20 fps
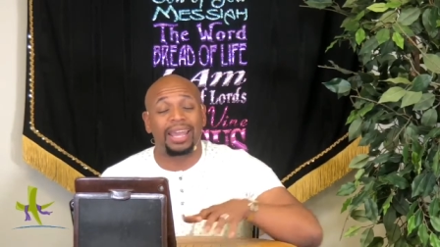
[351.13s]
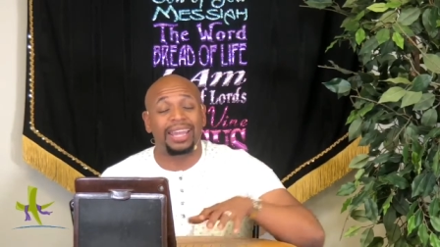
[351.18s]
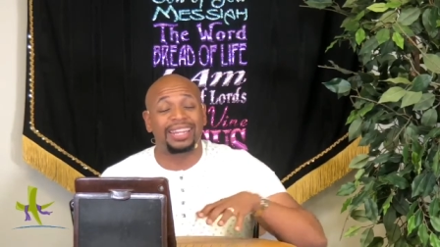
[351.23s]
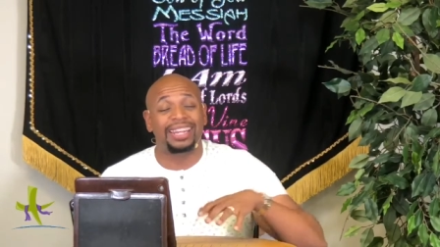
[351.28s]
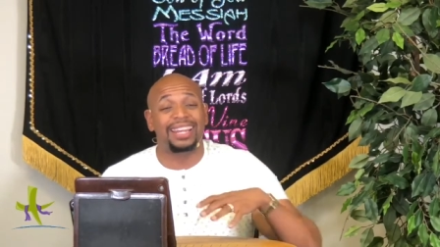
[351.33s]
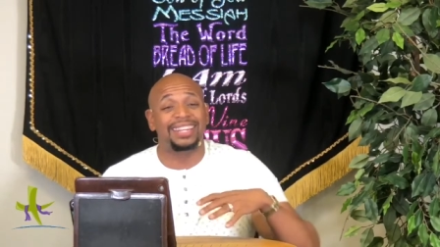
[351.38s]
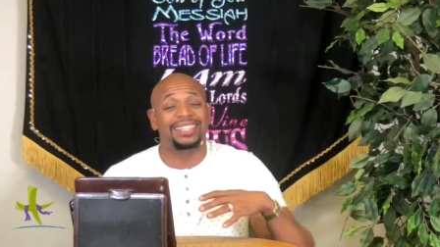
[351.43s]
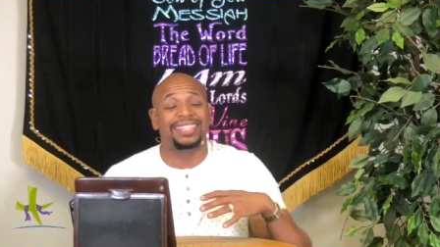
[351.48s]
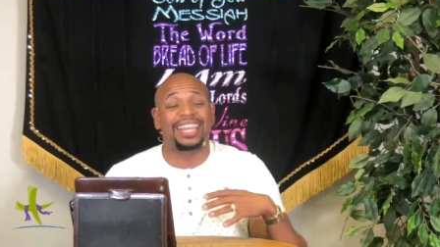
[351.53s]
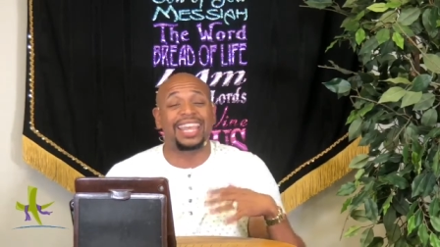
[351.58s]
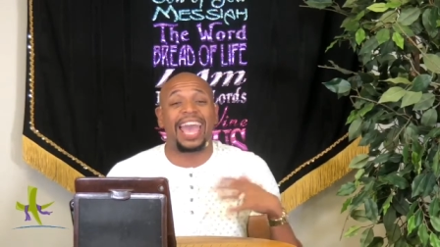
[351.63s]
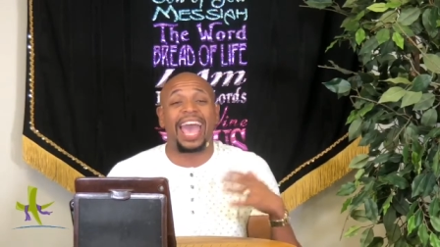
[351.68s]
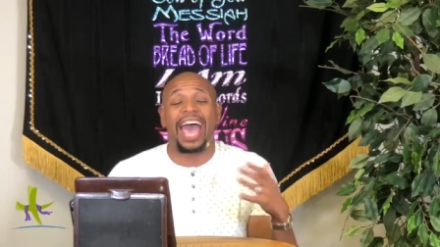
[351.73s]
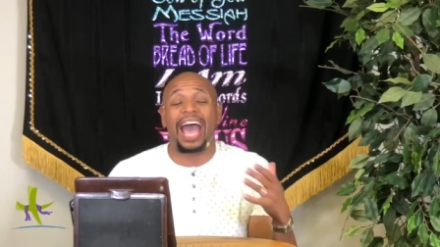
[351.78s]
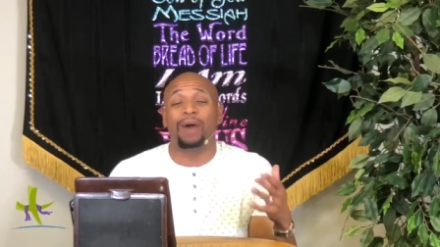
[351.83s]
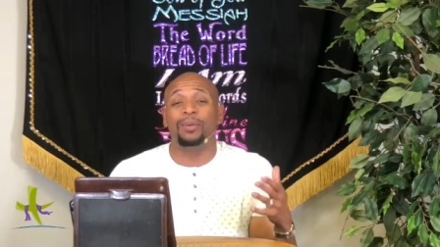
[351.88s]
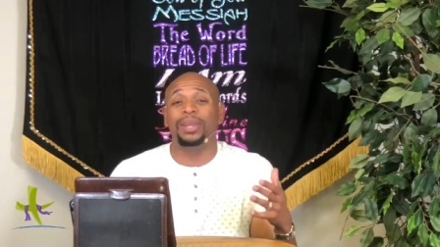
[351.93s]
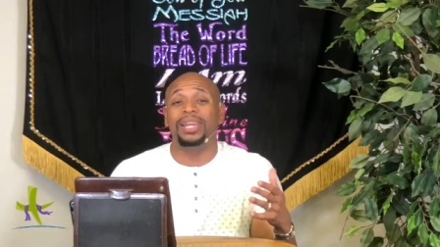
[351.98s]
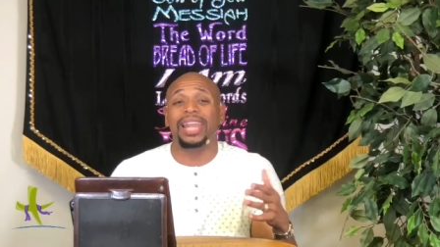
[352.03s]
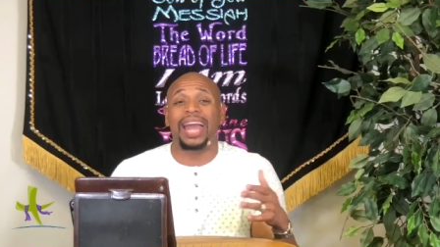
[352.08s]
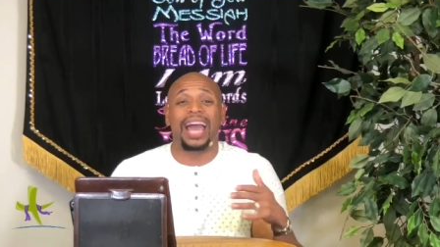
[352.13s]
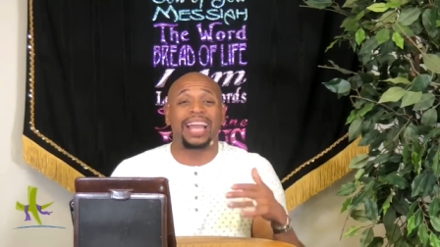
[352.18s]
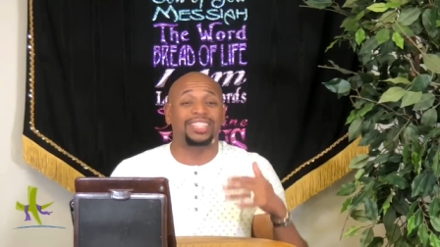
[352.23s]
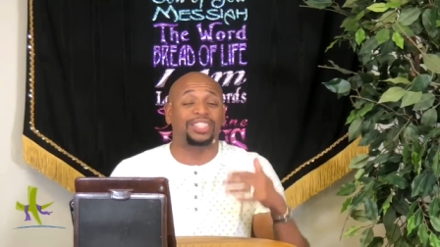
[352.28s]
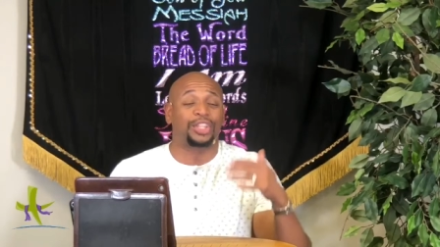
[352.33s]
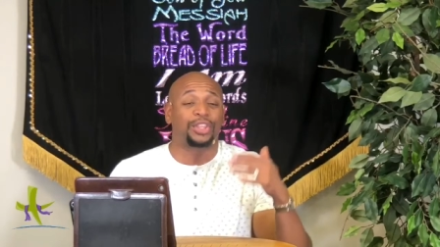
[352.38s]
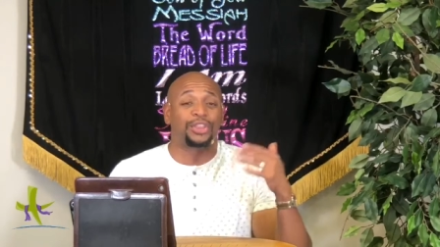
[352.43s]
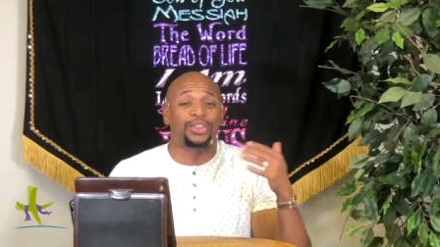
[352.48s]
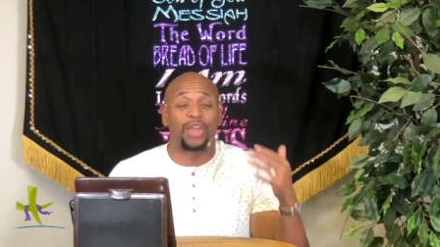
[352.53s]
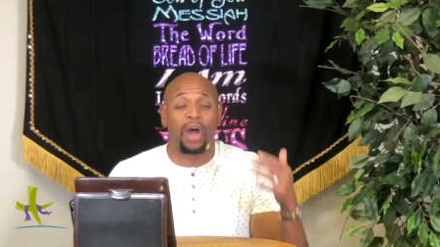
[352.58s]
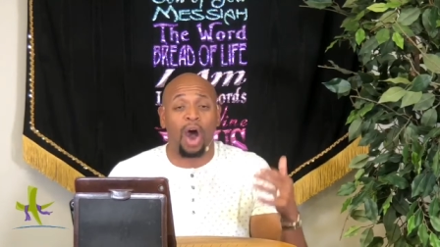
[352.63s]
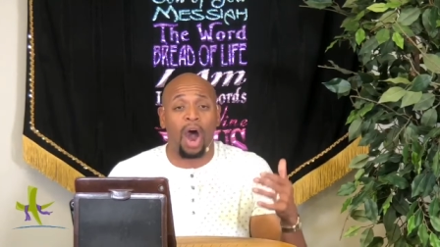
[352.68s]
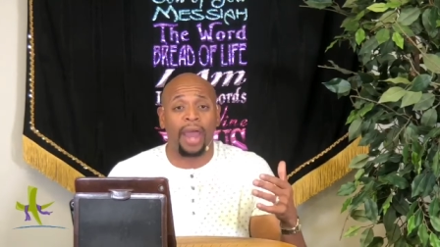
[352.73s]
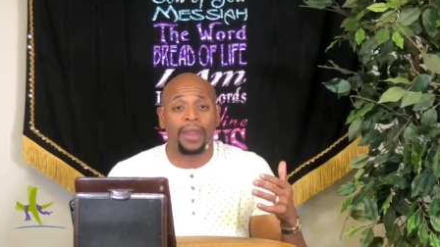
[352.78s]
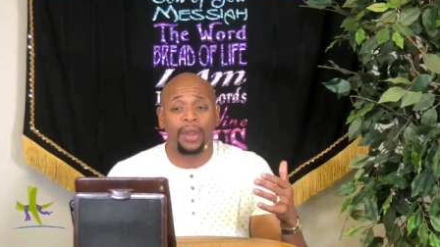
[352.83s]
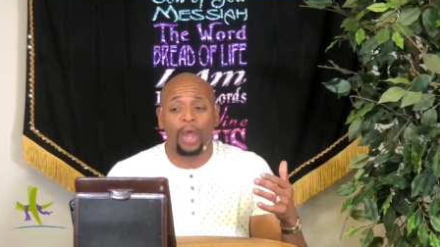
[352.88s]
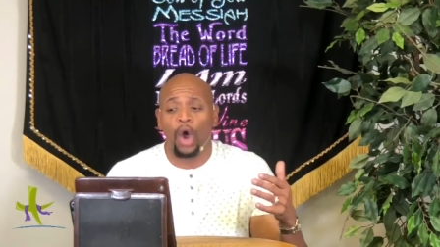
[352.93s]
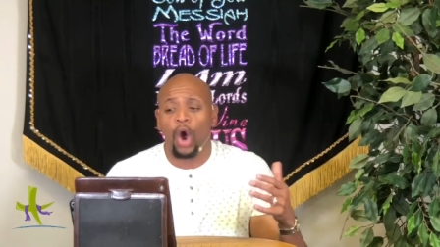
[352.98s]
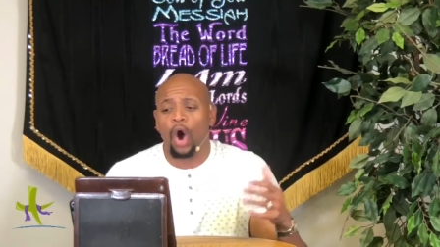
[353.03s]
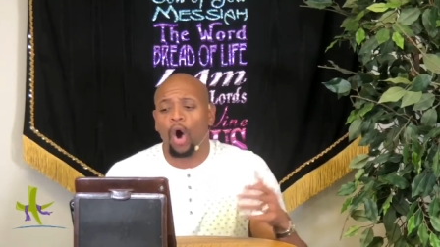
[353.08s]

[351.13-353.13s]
It doesn't say how Elijah thought